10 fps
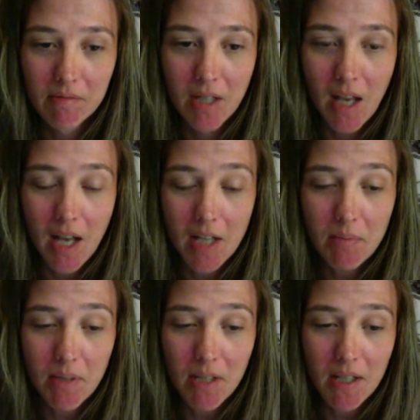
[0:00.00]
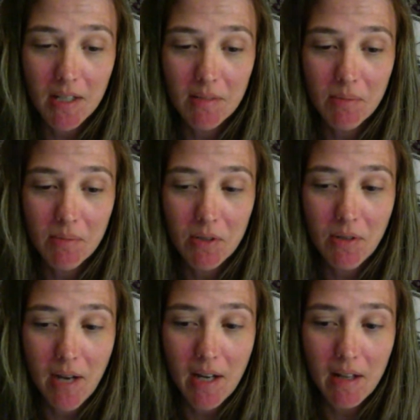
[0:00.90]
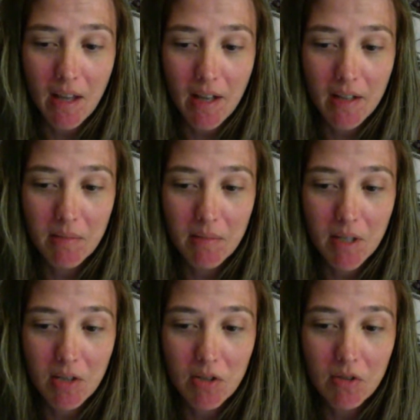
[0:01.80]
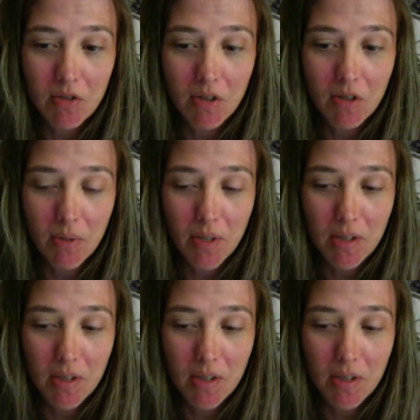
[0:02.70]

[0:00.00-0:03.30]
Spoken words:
that's because when you analyze me, it's usually with